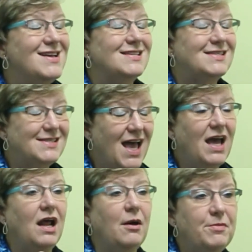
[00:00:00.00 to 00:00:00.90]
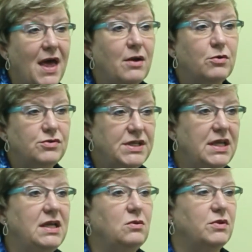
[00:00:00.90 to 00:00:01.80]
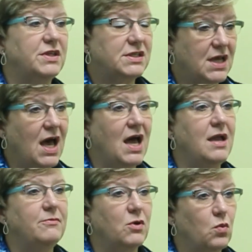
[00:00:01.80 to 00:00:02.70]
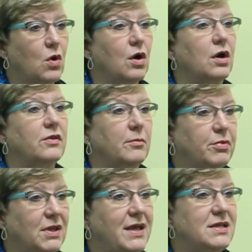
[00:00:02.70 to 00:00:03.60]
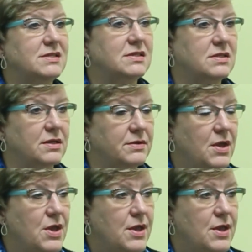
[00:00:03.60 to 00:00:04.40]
Set up that routine with the time, the work, the place, the